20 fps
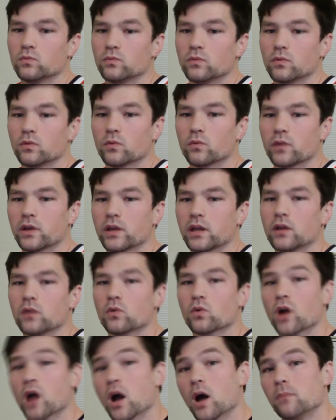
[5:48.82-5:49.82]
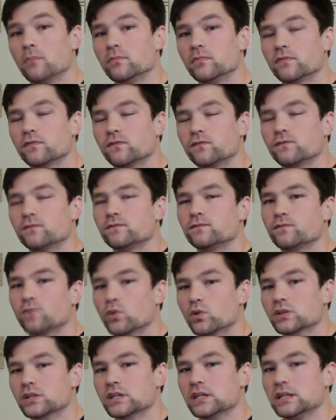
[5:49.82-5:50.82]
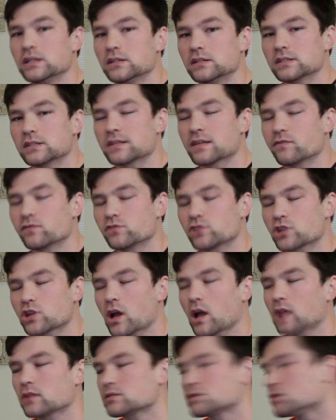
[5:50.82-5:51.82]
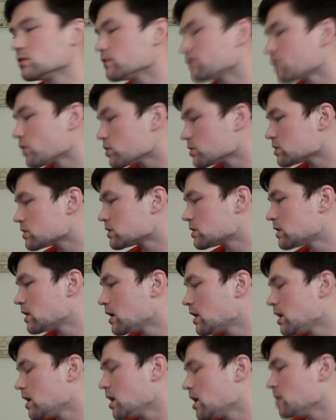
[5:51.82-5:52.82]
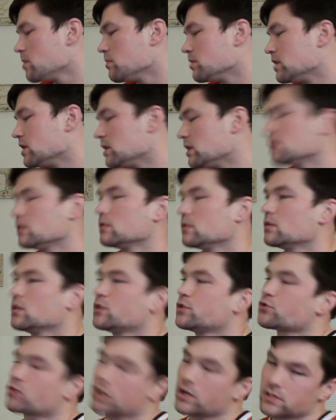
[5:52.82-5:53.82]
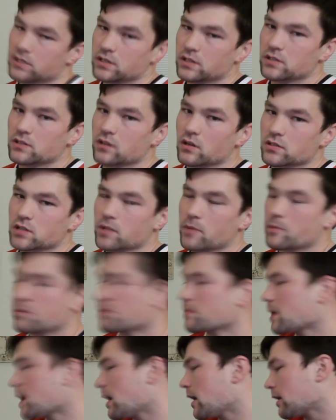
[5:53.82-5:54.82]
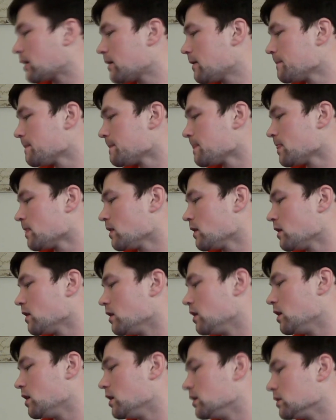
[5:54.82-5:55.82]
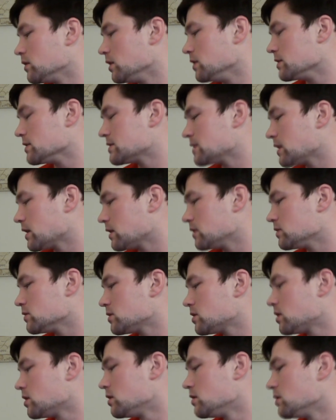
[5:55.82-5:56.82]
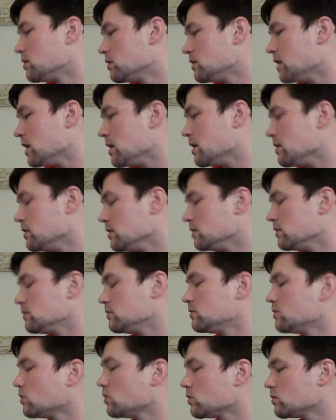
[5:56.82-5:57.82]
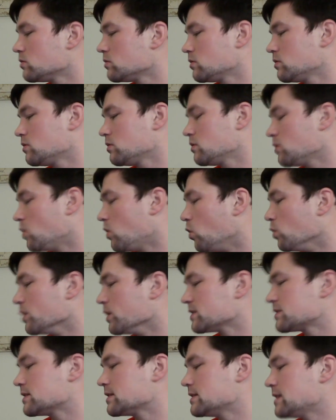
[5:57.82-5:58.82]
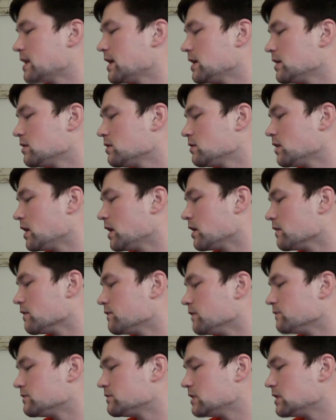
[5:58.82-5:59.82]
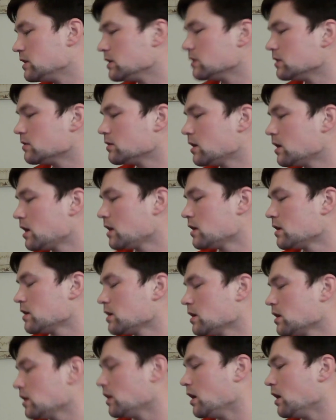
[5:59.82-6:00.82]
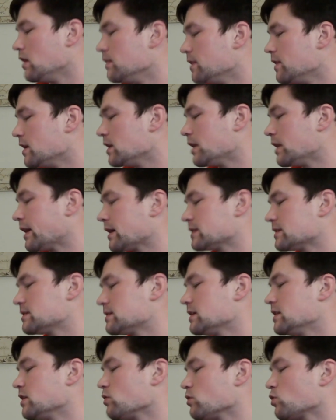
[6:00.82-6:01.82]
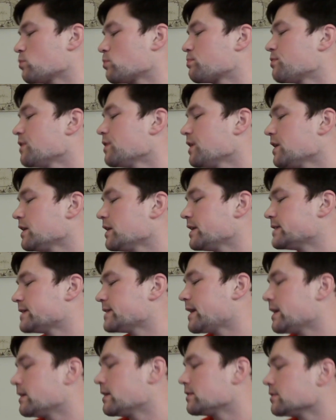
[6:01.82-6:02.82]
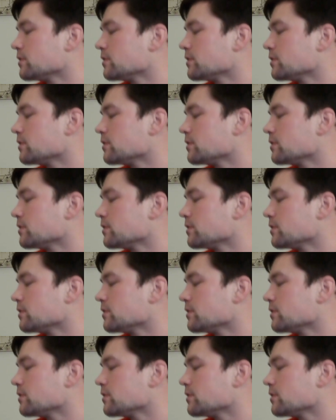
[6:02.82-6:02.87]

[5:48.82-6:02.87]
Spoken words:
We were up 14-7 shots in the first. Then Tri-City starts coming back. In the second, they hold us to 10. They get 15. And then, like I said, they were pretty tired in the